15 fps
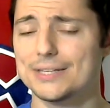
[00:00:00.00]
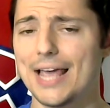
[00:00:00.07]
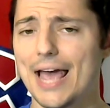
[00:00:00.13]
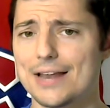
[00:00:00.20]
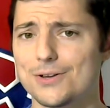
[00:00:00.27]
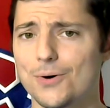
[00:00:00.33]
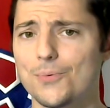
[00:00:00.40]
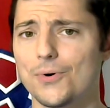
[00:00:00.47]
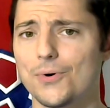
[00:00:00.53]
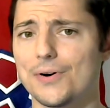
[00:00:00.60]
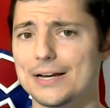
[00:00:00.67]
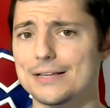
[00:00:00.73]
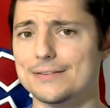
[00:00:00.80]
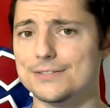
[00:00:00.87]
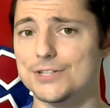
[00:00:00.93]
Yeah, don't
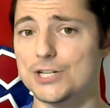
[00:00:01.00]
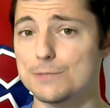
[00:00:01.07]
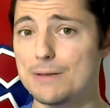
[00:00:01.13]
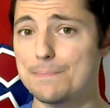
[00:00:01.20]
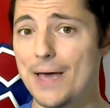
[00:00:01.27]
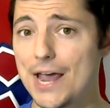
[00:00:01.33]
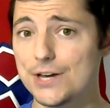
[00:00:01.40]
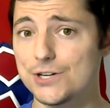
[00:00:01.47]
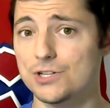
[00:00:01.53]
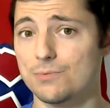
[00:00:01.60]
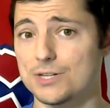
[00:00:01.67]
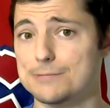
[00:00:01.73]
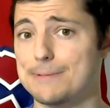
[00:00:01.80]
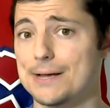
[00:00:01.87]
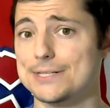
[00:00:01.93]
worry. Just be
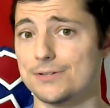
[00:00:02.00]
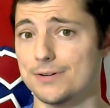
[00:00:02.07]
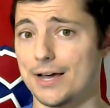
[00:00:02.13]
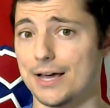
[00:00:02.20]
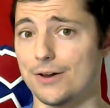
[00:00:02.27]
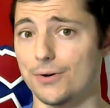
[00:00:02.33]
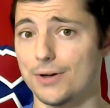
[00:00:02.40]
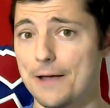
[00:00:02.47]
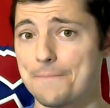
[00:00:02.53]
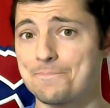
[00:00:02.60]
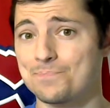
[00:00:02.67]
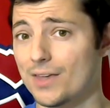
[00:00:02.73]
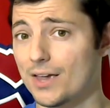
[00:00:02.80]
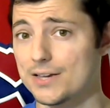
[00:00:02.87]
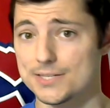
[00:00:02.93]
patient with Spencer Knight, okay?
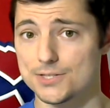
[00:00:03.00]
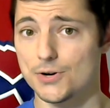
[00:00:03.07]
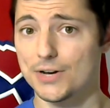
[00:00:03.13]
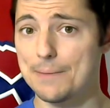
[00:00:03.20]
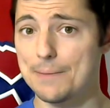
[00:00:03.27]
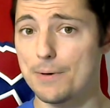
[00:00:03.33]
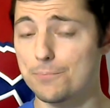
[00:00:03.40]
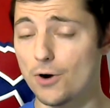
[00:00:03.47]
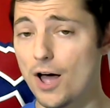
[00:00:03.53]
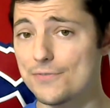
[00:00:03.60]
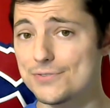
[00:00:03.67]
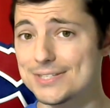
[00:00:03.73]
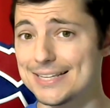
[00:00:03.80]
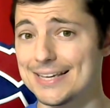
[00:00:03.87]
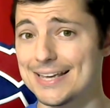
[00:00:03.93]
Because Sergei
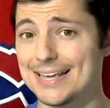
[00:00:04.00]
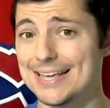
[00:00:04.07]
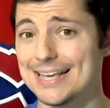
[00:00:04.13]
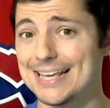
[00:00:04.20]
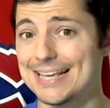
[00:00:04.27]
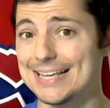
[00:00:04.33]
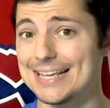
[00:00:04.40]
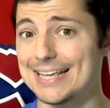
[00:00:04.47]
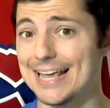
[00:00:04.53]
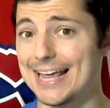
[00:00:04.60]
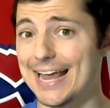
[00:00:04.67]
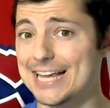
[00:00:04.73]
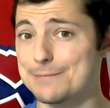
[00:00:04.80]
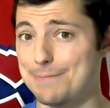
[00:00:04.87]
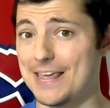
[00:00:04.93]
Bobrovsky
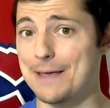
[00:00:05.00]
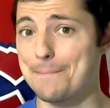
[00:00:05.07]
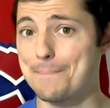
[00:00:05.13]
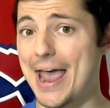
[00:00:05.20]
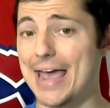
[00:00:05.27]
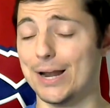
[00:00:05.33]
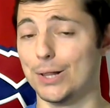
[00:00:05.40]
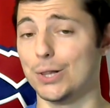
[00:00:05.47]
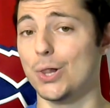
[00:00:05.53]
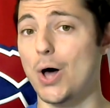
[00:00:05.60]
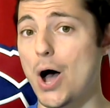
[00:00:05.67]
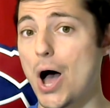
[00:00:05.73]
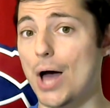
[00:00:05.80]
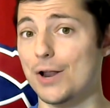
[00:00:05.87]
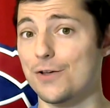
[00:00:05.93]
is being paid a
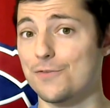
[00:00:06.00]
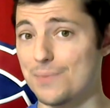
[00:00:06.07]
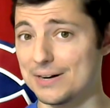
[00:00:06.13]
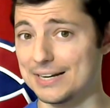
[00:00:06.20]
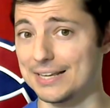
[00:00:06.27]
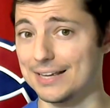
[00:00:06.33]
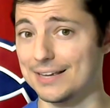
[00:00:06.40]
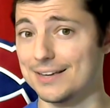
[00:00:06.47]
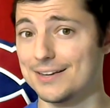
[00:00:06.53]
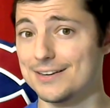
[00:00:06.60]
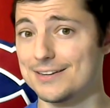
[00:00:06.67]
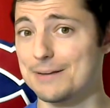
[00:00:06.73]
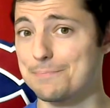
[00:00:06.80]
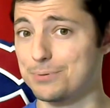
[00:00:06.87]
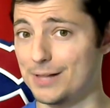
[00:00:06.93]
lot of money
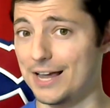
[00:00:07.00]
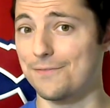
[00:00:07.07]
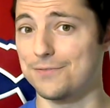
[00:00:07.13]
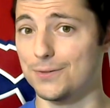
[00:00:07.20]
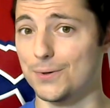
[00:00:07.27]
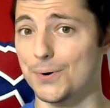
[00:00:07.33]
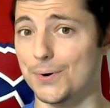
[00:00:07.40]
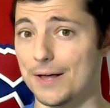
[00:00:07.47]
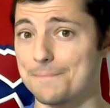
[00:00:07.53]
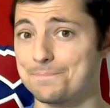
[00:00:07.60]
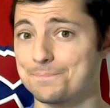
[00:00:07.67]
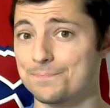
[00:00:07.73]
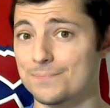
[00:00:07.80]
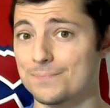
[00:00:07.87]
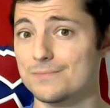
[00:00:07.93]
to play in Florida.
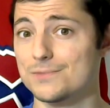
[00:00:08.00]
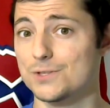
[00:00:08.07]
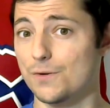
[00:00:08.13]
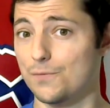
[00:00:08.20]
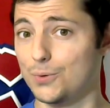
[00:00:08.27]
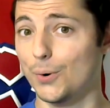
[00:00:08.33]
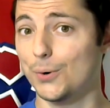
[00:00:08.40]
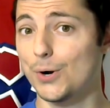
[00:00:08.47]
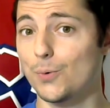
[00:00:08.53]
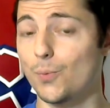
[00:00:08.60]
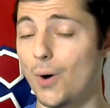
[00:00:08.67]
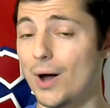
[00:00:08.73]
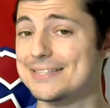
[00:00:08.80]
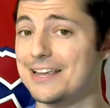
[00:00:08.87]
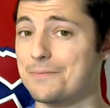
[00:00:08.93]
So Florida
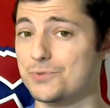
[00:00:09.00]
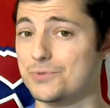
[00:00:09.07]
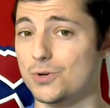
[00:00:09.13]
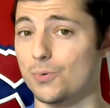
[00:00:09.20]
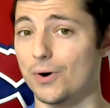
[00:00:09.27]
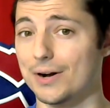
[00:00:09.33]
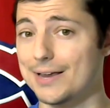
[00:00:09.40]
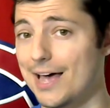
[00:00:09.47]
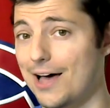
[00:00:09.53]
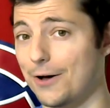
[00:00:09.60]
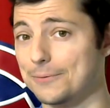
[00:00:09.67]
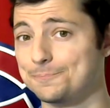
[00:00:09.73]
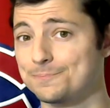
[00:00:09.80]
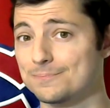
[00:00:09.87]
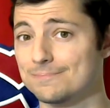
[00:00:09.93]
wants him to work
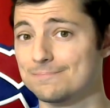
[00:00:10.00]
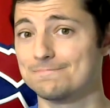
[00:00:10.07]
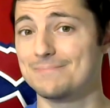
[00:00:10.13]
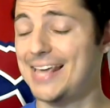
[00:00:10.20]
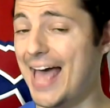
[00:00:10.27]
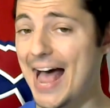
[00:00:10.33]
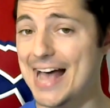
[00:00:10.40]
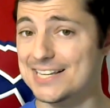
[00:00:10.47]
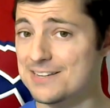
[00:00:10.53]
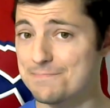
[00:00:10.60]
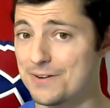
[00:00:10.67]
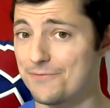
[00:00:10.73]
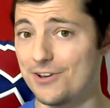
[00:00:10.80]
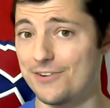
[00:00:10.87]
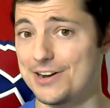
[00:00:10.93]
out. He
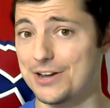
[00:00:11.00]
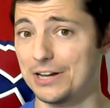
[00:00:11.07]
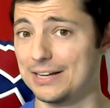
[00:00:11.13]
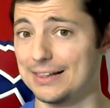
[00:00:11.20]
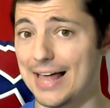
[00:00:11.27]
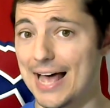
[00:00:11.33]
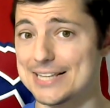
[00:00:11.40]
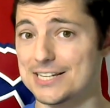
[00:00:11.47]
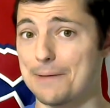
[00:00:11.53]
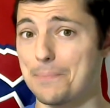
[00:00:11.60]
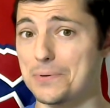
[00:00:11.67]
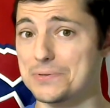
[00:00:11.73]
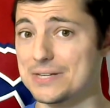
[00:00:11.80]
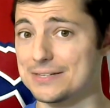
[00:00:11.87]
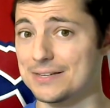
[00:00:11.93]
hasn't been very good the last
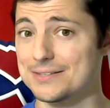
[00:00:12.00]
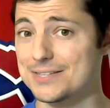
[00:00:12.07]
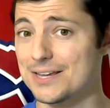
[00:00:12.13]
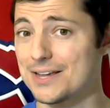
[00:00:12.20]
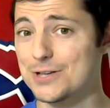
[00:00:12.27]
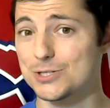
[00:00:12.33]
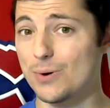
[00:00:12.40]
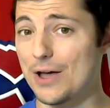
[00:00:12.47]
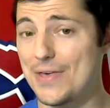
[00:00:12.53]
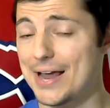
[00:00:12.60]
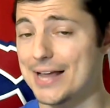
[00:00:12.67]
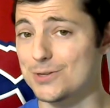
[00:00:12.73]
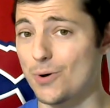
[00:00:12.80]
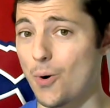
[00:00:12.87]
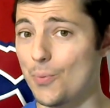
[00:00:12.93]
couple seasons, so I
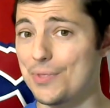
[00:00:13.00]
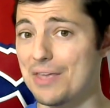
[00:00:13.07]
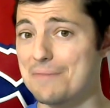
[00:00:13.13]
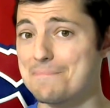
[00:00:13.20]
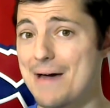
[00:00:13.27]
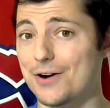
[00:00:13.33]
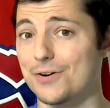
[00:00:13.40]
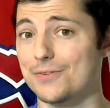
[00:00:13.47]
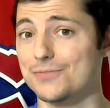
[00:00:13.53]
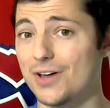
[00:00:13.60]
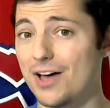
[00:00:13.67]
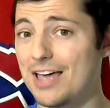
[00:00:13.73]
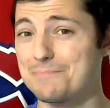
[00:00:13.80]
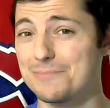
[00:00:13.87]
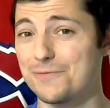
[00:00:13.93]
it's only a matter of
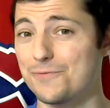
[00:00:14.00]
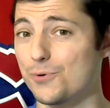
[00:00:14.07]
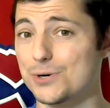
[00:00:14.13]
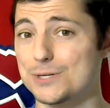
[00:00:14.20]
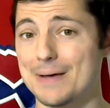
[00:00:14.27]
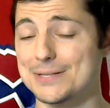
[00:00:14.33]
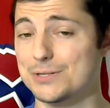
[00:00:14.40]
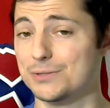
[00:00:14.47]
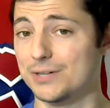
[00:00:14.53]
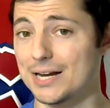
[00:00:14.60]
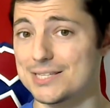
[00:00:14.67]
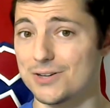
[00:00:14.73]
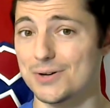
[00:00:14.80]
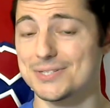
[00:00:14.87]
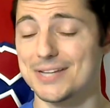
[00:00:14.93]
time before Spencer
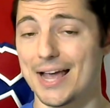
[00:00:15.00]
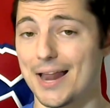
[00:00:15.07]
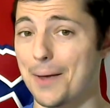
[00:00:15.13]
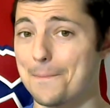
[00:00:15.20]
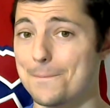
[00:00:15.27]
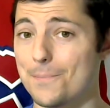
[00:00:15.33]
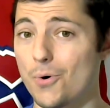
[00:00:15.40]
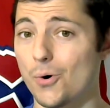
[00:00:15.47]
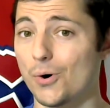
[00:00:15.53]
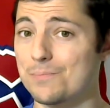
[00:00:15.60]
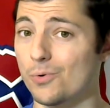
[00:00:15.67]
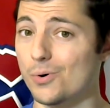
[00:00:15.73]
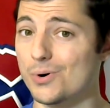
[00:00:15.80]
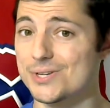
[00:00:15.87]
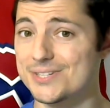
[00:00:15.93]
Knight starts getting more
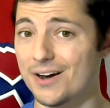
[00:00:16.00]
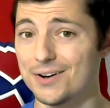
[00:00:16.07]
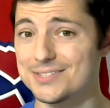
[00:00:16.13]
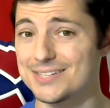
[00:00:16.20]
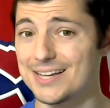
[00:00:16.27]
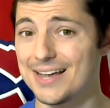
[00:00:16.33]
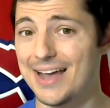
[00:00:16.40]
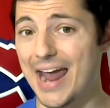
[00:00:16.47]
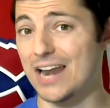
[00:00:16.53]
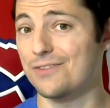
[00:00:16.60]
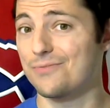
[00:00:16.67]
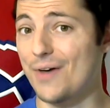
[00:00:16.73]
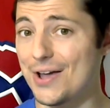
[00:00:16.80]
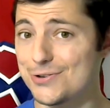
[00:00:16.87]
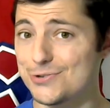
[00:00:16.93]
and more starts
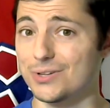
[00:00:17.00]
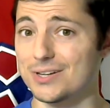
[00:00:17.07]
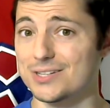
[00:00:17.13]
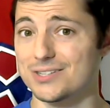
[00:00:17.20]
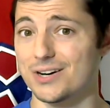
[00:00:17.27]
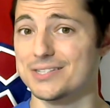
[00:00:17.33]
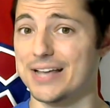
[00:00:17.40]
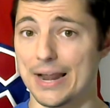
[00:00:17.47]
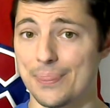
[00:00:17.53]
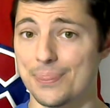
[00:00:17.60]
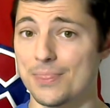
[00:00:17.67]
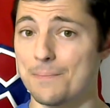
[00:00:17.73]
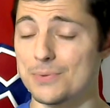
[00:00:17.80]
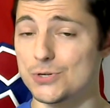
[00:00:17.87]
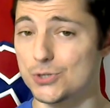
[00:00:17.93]
and eventually starts
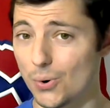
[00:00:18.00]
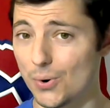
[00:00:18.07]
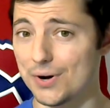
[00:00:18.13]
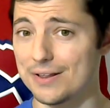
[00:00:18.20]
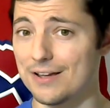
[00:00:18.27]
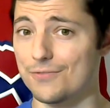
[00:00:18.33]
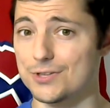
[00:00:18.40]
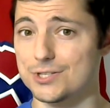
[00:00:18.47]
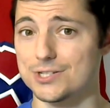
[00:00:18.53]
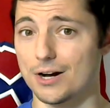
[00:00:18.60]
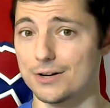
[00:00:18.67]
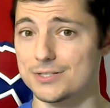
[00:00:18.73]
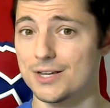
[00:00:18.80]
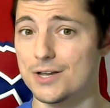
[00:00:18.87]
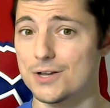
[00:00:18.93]
getting the majority of the
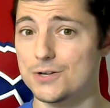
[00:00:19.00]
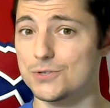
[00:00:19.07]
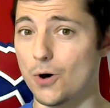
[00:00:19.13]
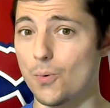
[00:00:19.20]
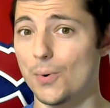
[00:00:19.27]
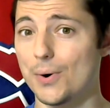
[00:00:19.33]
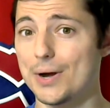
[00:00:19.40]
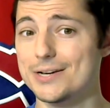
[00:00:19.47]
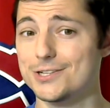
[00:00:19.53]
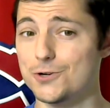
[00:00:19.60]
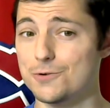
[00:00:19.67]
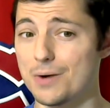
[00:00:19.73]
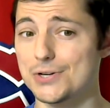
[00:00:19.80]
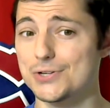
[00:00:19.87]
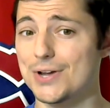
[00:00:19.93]
starts. Don't worry
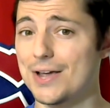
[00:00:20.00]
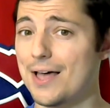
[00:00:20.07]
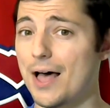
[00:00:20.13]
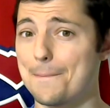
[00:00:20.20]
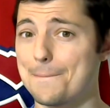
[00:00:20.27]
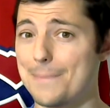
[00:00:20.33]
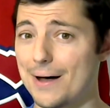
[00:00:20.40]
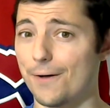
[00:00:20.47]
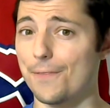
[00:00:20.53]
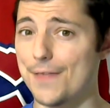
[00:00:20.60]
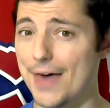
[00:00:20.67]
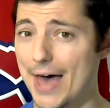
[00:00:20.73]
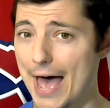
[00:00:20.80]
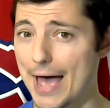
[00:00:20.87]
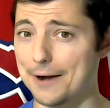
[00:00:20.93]
too much
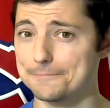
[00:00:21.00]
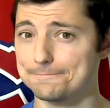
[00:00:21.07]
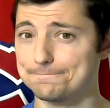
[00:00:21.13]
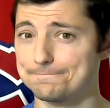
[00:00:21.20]
about that.